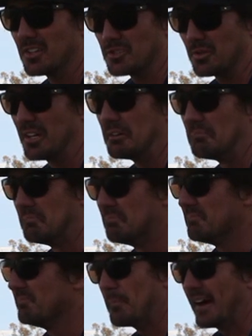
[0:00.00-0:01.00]
trip.
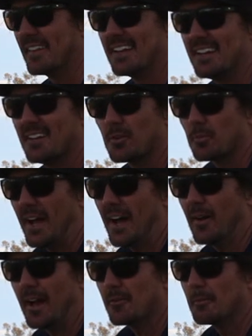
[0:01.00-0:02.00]
By the end of the
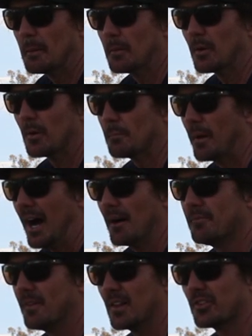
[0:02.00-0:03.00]
round, I remember
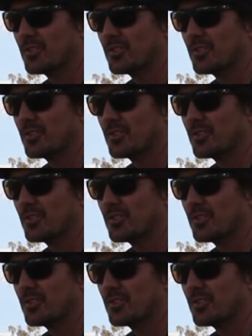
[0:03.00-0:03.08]
Bob fell